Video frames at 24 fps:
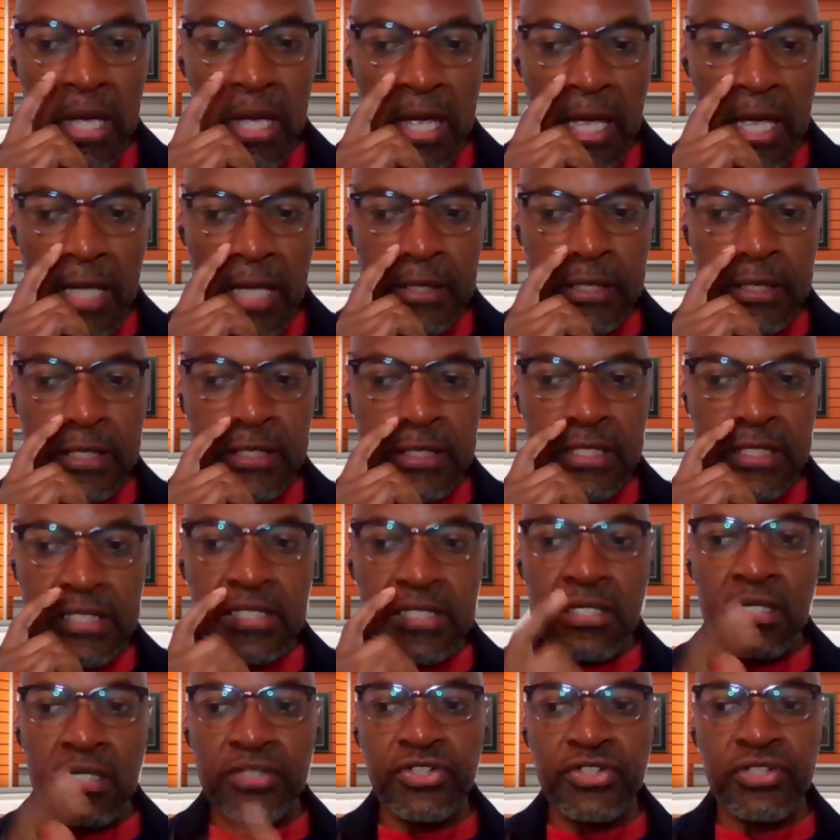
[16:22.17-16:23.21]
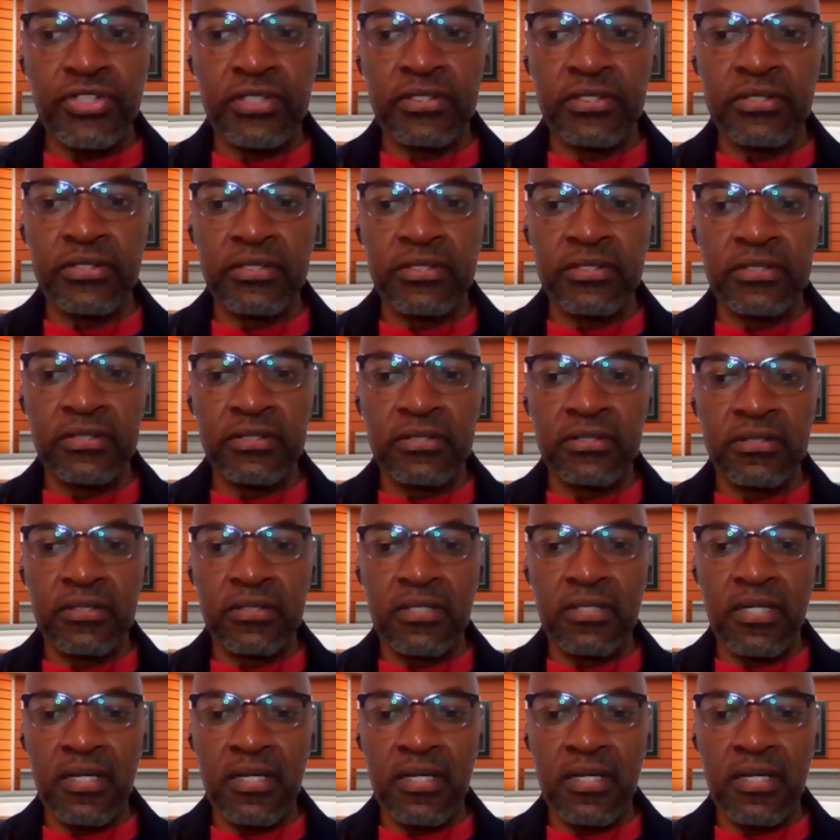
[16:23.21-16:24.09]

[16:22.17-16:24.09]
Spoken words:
hear these discussions